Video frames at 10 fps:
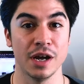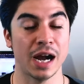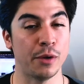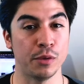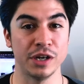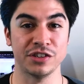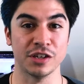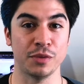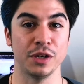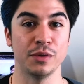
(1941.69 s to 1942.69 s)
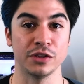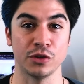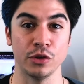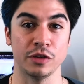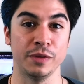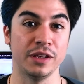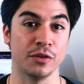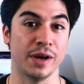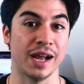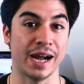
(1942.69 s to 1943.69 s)
I wish somebody would have told me the
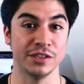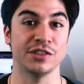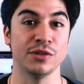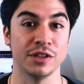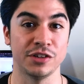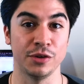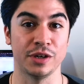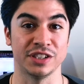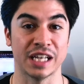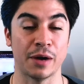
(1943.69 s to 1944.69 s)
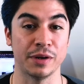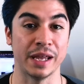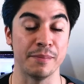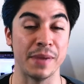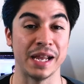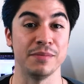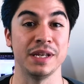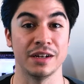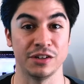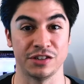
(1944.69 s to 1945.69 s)
way I just told it to you, because that would have made me
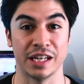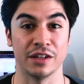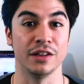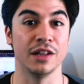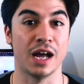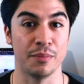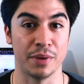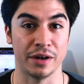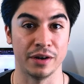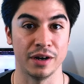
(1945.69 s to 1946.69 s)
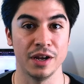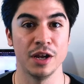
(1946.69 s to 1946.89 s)
understand a lot better.